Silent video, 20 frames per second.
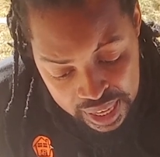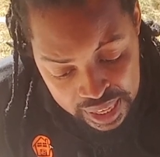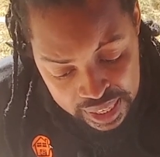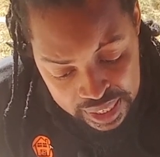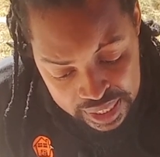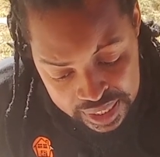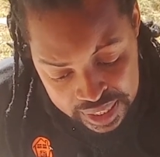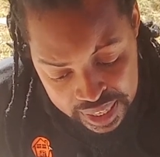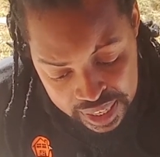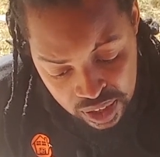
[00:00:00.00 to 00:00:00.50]

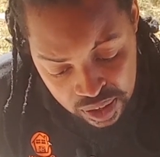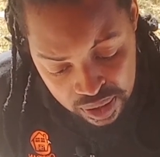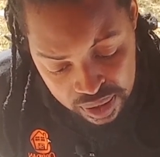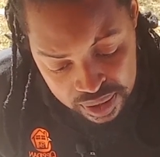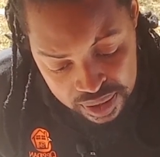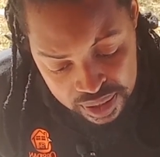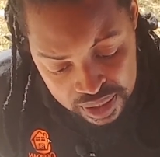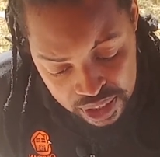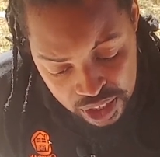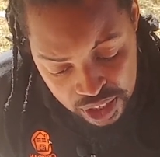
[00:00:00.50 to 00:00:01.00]
then
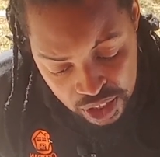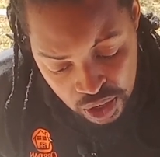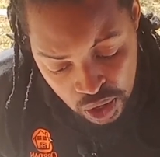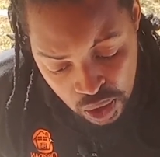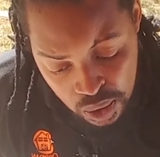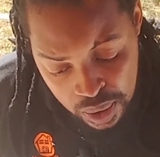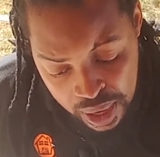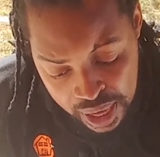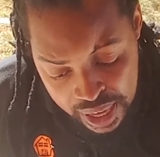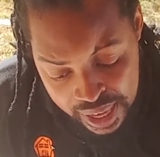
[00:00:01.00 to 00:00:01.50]
goes, you
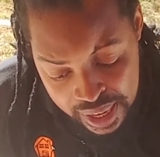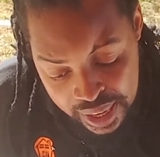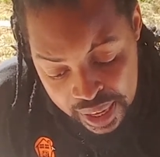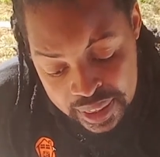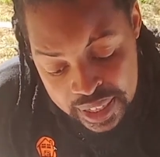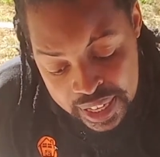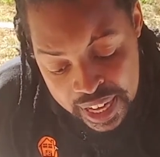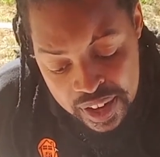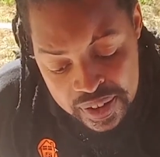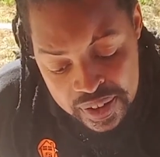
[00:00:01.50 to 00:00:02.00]
know,
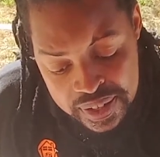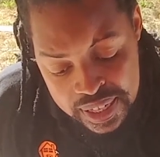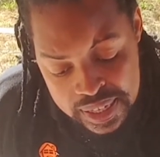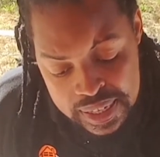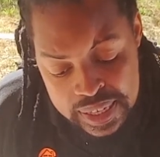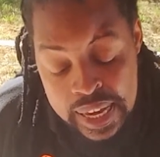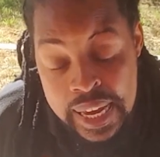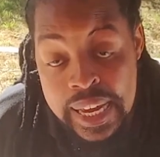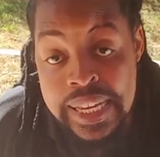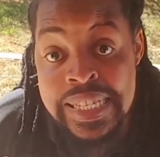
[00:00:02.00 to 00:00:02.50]
and then Harry
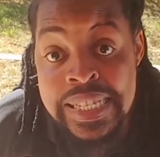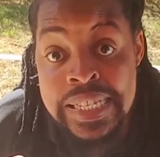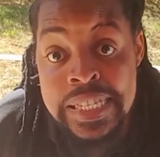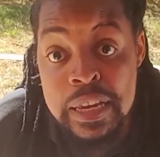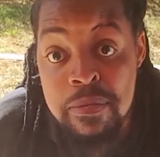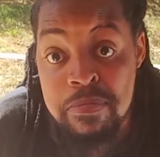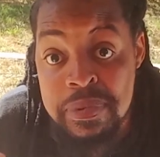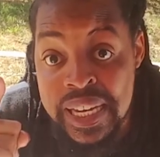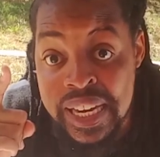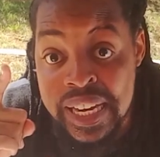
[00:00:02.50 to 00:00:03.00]
says, it
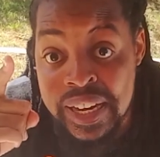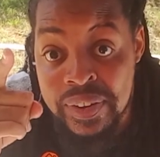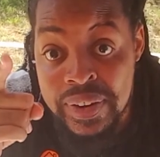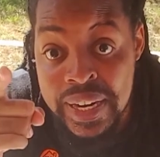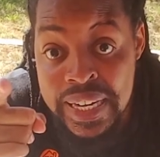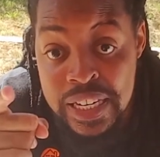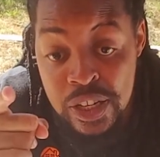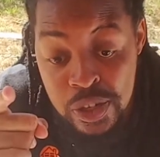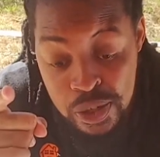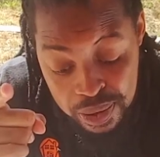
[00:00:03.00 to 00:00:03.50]
seems
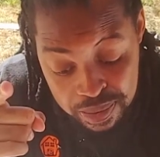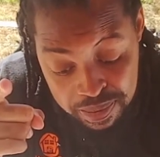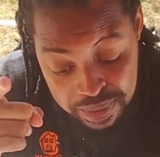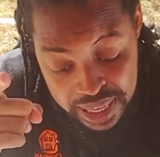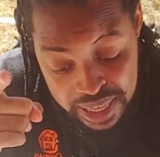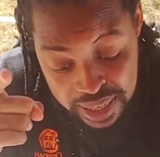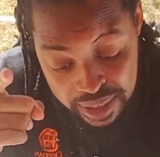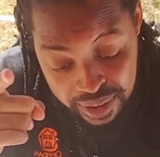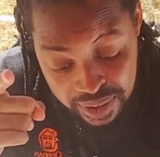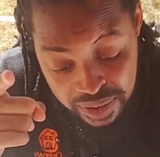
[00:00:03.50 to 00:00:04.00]
greedy to
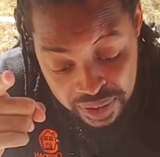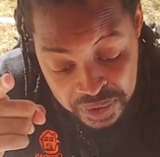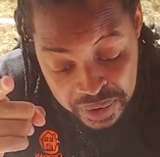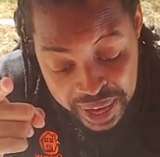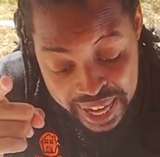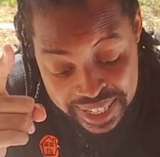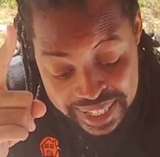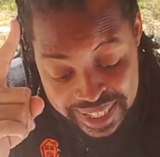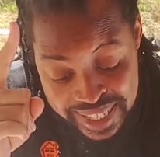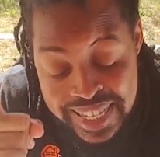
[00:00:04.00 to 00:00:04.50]
me,
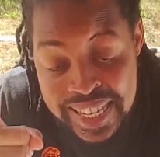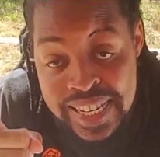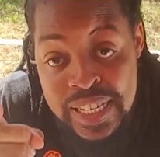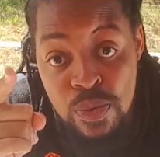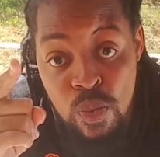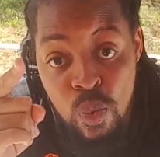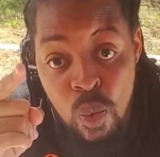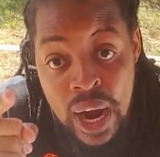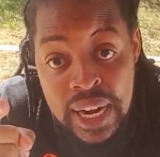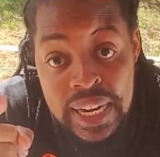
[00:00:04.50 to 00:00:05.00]
right? This
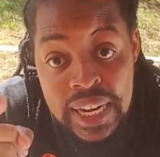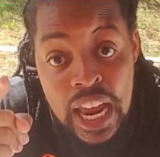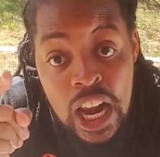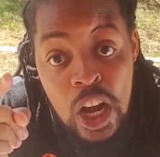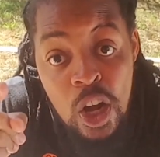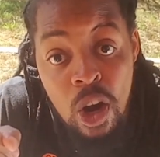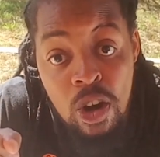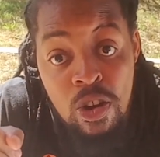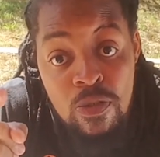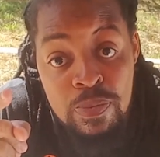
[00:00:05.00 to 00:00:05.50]
is what a
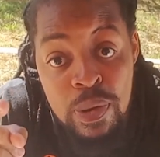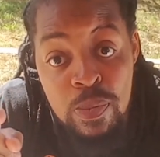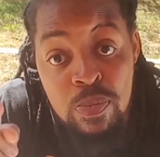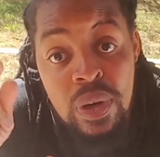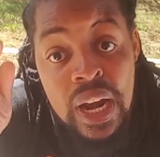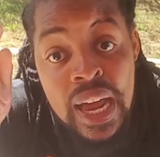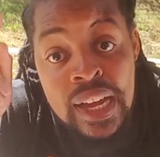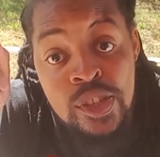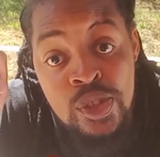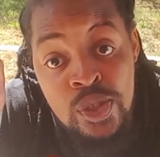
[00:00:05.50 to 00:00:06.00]
lot of
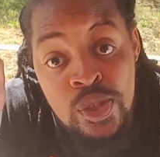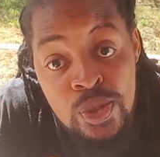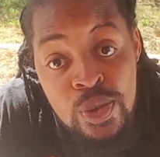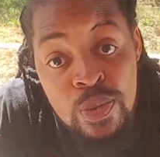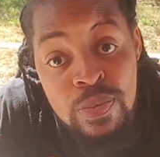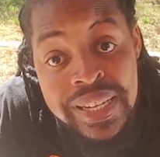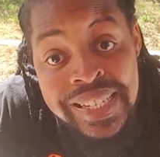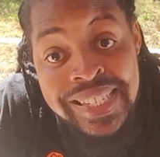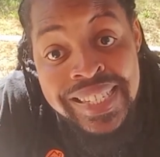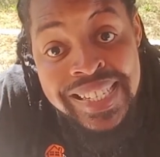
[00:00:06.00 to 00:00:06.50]
people
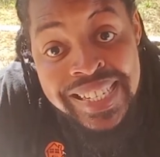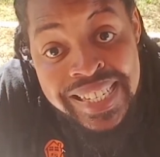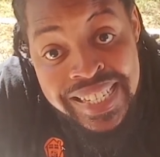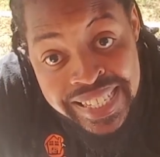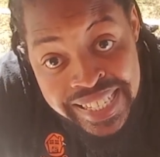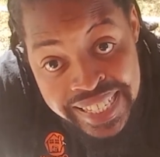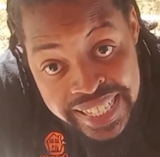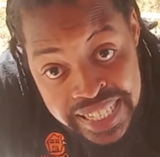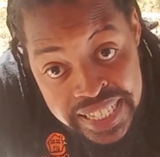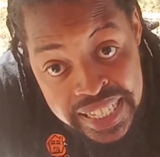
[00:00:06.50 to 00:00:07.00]
assume is
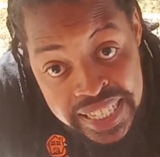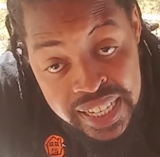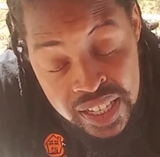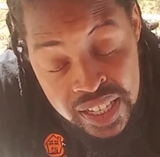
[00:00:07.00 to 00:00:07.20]
greed in